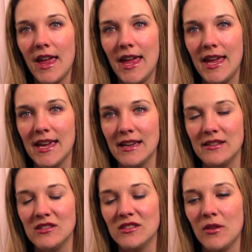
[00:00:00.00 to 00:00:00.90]

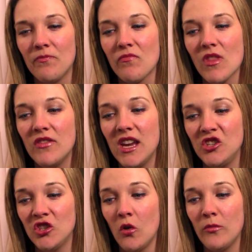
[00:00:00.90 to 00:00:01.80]
And they
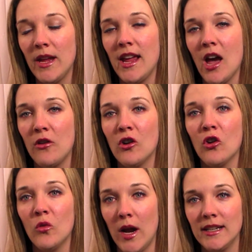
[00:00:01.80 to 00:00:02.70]
showed me how to
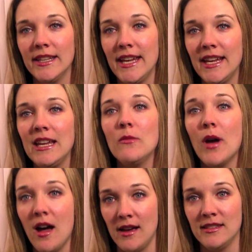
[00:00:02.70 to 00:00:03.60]
correctly eat
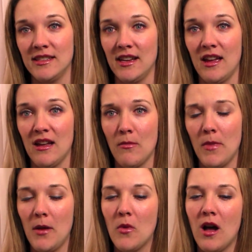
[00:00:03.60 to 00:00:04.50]
pasta.
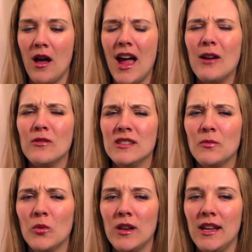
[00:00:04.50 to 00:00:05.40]
I was a
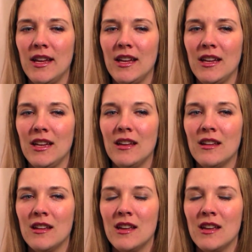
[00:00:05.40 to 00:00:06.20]
pretty